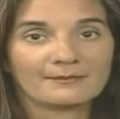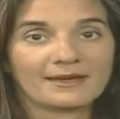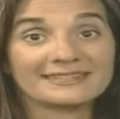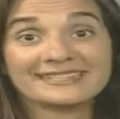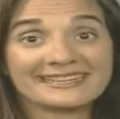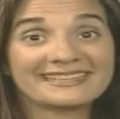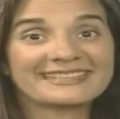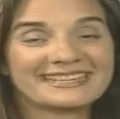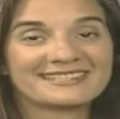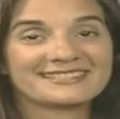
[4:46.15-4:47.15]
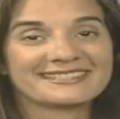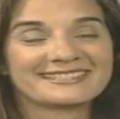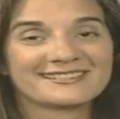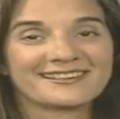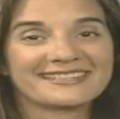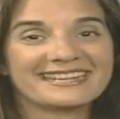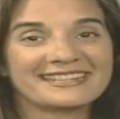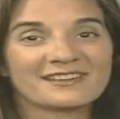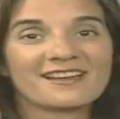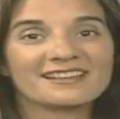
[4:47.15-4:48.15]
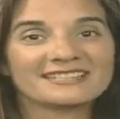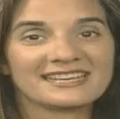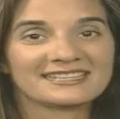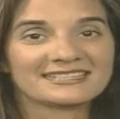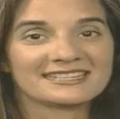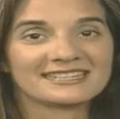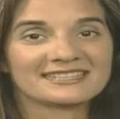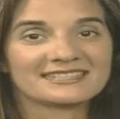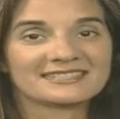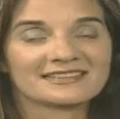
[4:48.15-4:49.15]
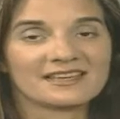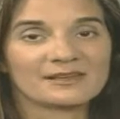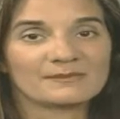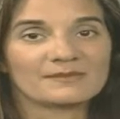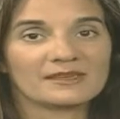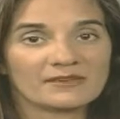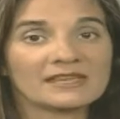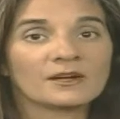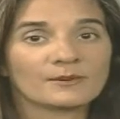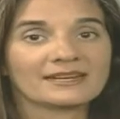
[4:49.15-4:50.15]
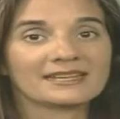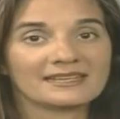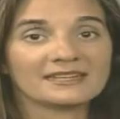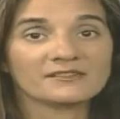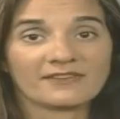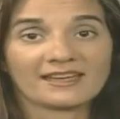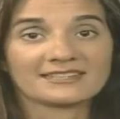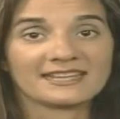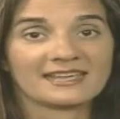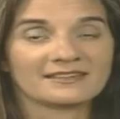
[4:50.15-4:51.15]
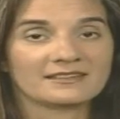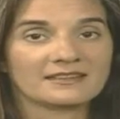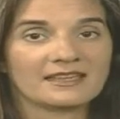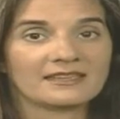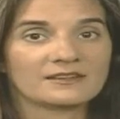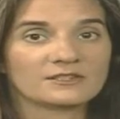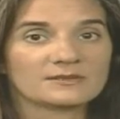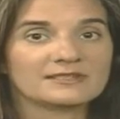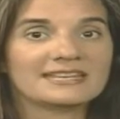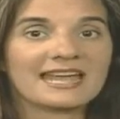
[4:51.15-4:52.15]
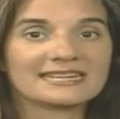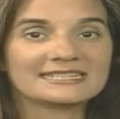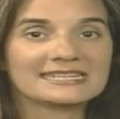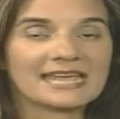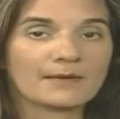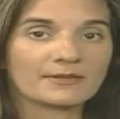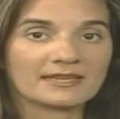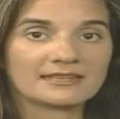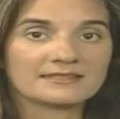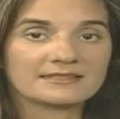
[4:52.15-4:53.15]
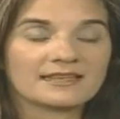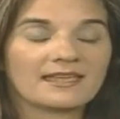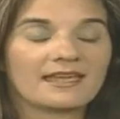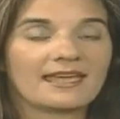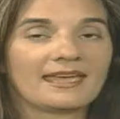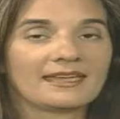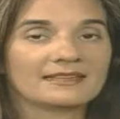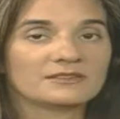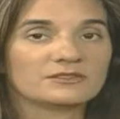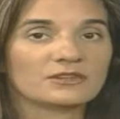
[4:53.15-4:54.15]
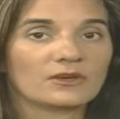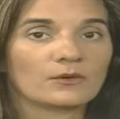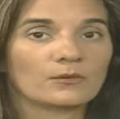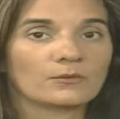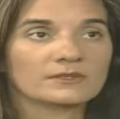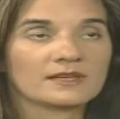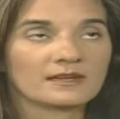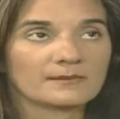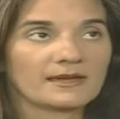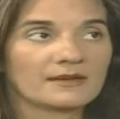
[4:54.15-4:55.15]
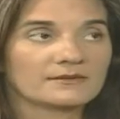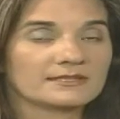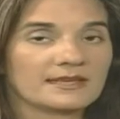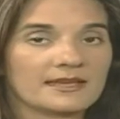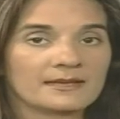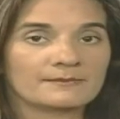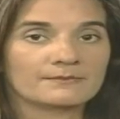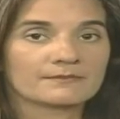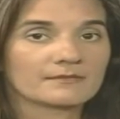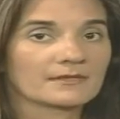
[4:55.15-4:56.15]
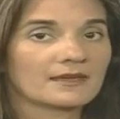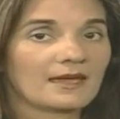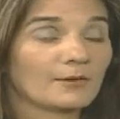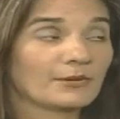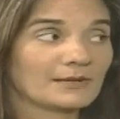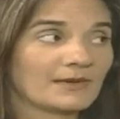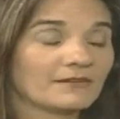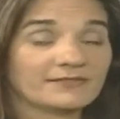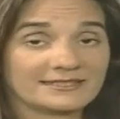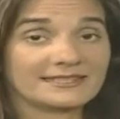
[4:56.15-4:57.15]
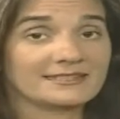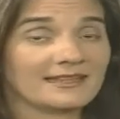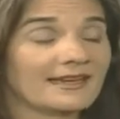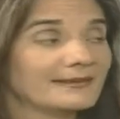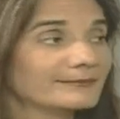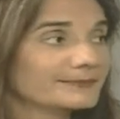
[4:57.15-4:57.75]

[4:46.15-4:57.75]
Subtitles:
idea that she's started, and the contest is already in effect, and there's 90 applicants, and so we'll talk about how BreakPal fits into that.